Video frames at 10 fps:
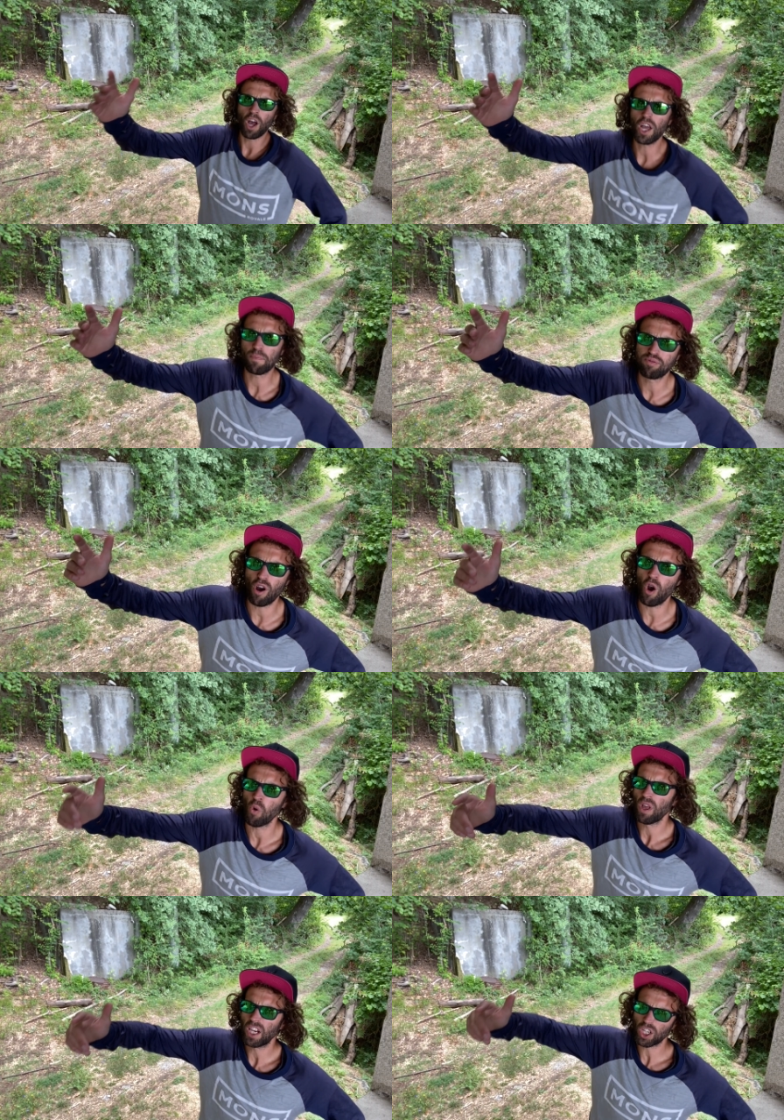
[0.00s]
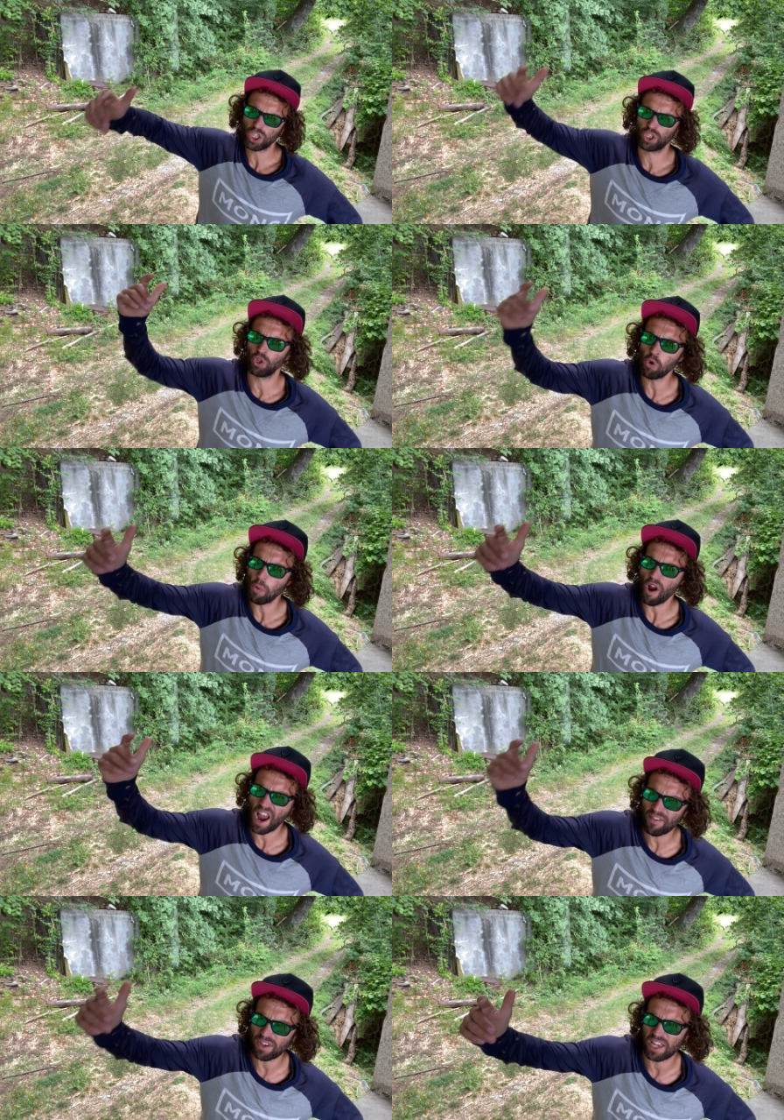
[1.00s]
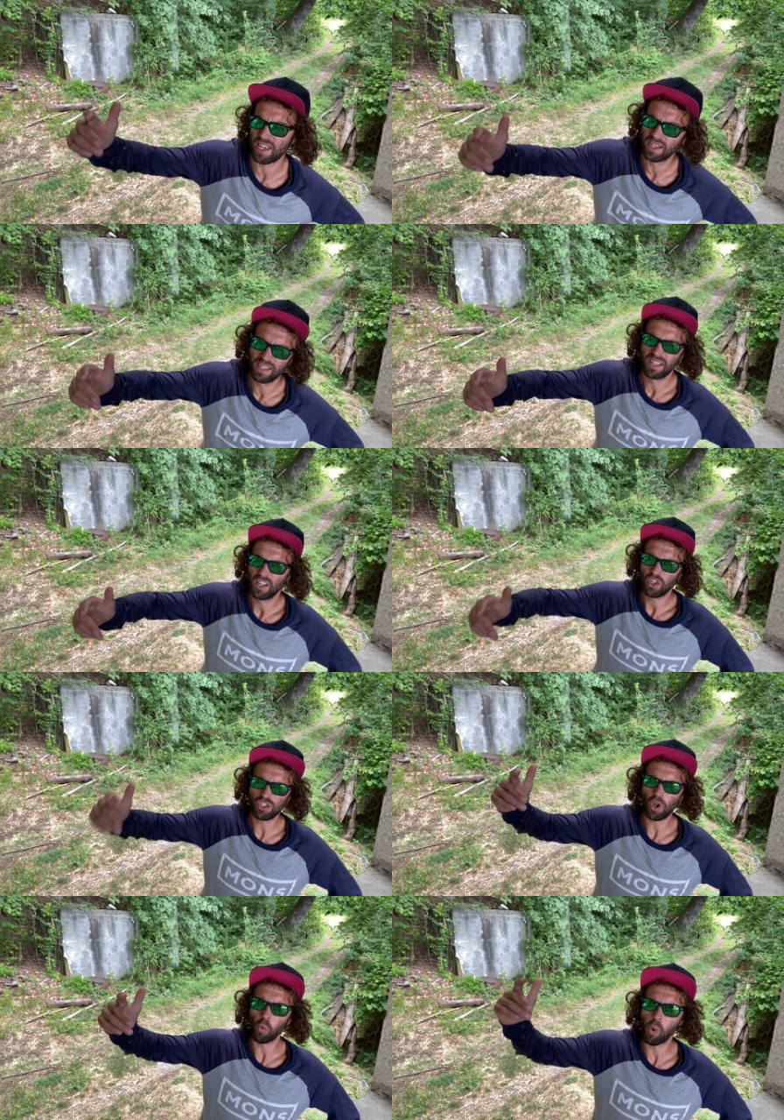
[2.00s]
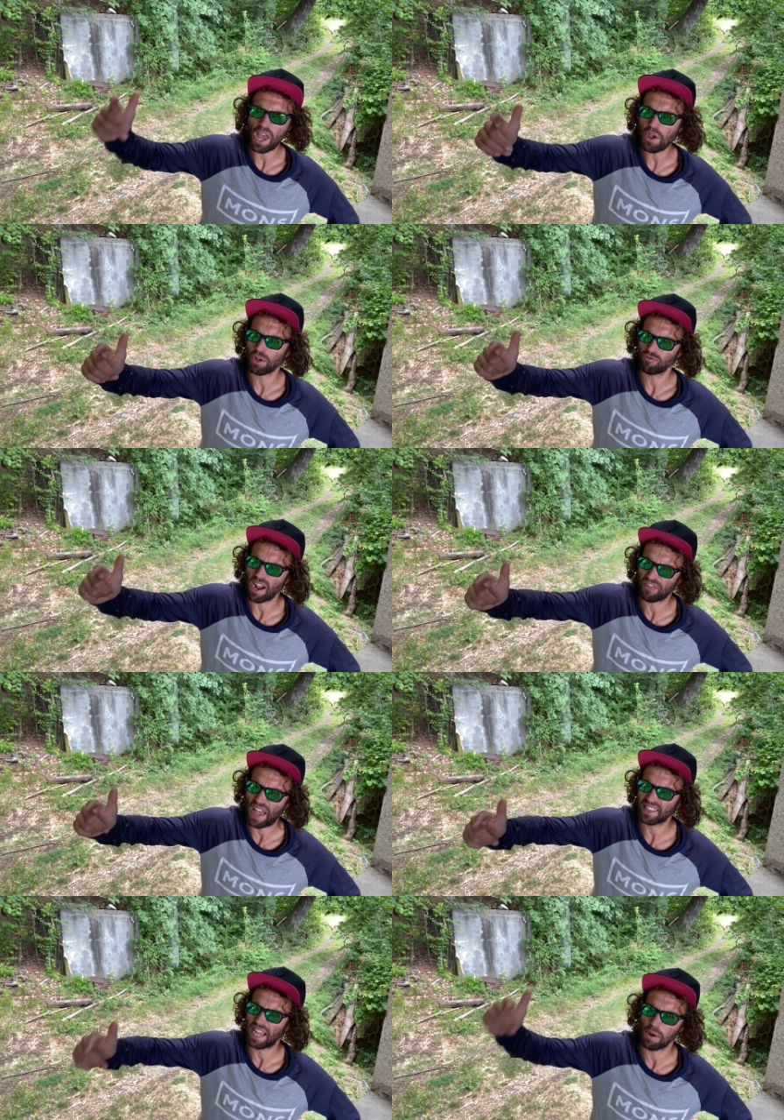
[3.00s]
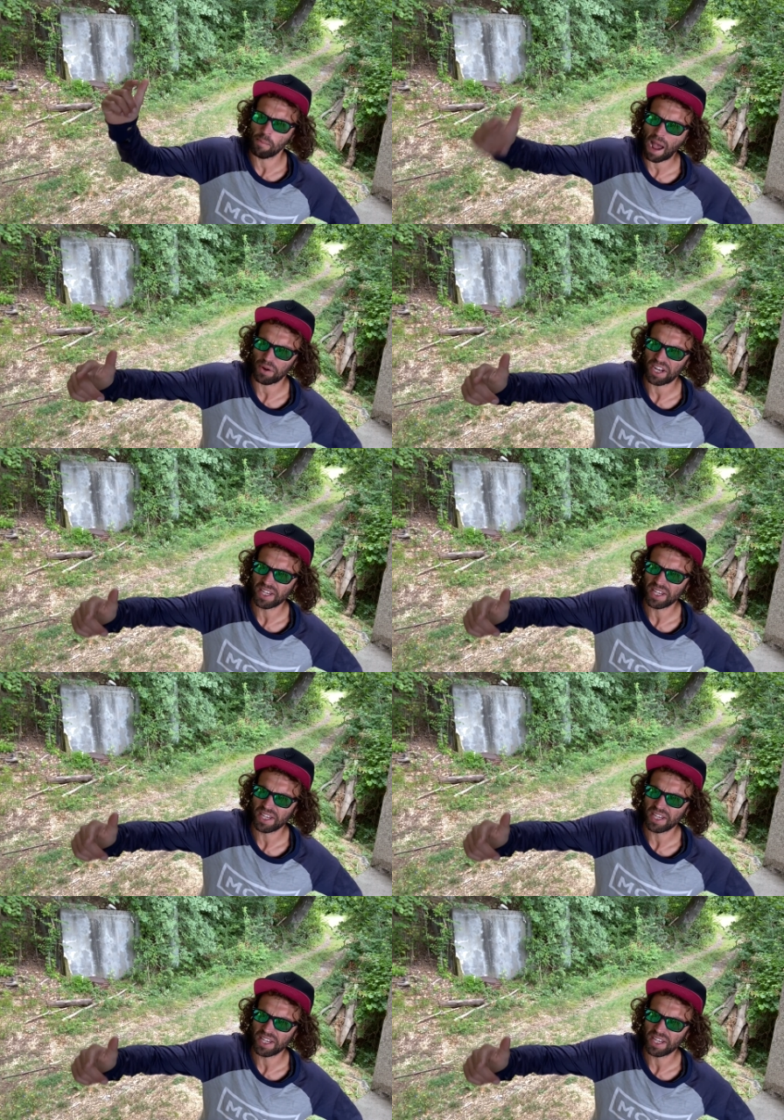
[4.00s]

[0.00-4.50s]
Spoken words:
hey bro, it looks super heavy. There's no way you could ride that down a mountain.